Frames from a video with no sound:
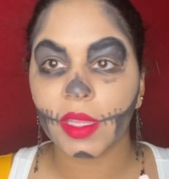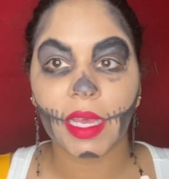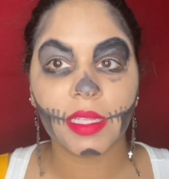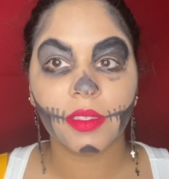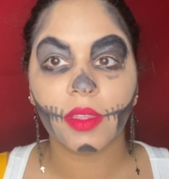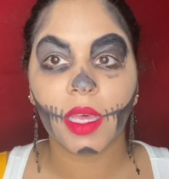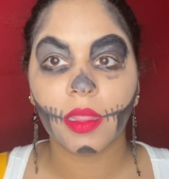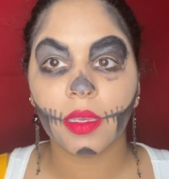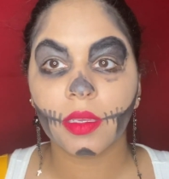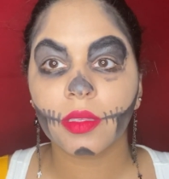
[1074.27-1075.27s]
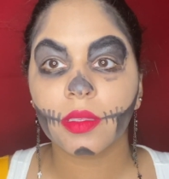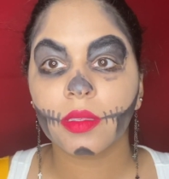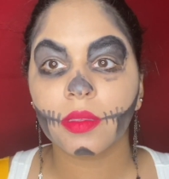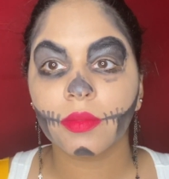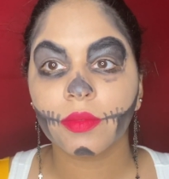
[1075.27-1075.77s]
that. So that
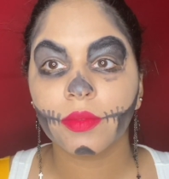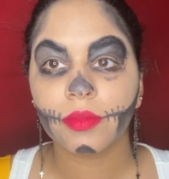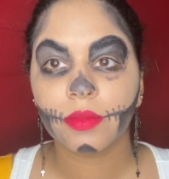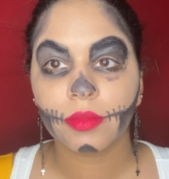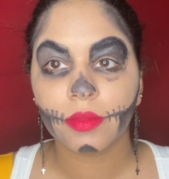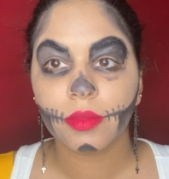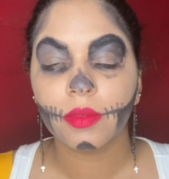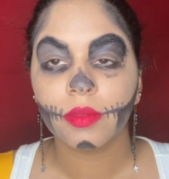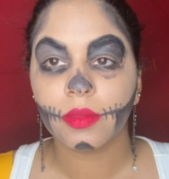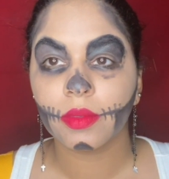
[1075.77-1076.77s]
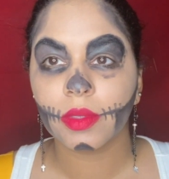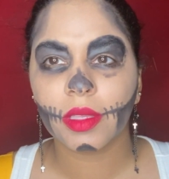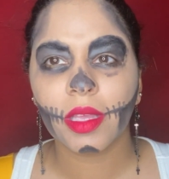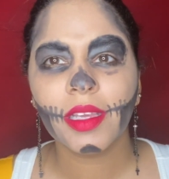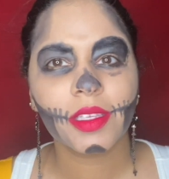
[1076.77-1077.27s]
looks,
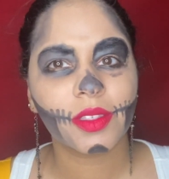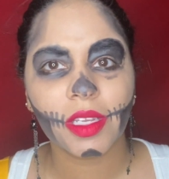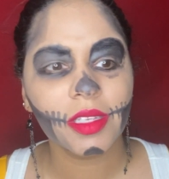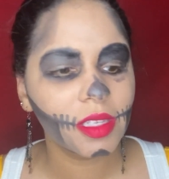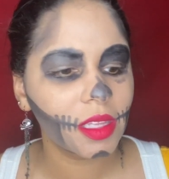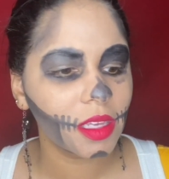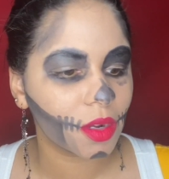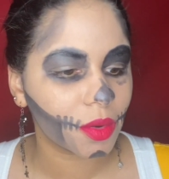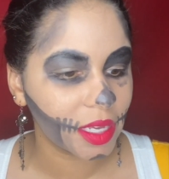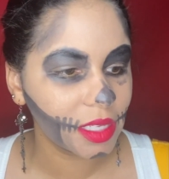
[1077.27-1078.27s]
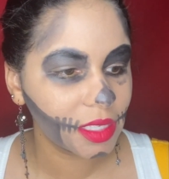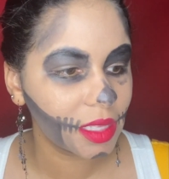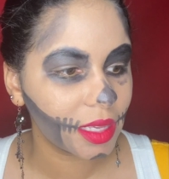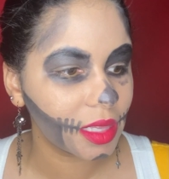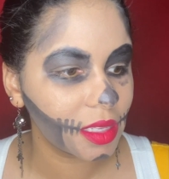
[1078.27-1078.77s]
doesn't it look crazy?
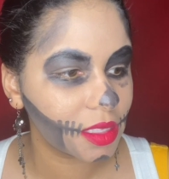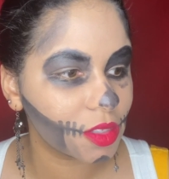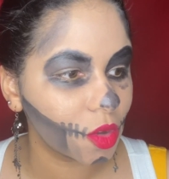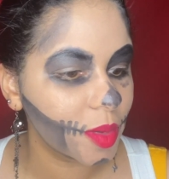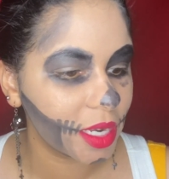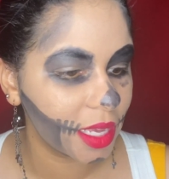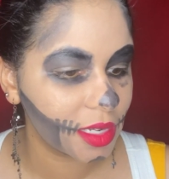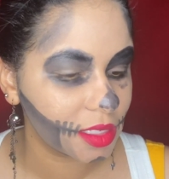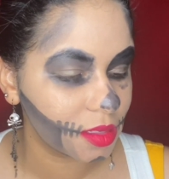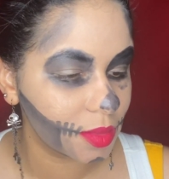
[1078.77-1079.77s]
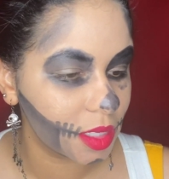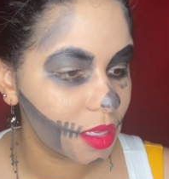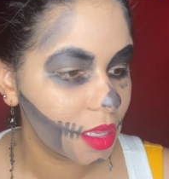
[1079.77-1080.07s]
Like, it looks so bananas to me.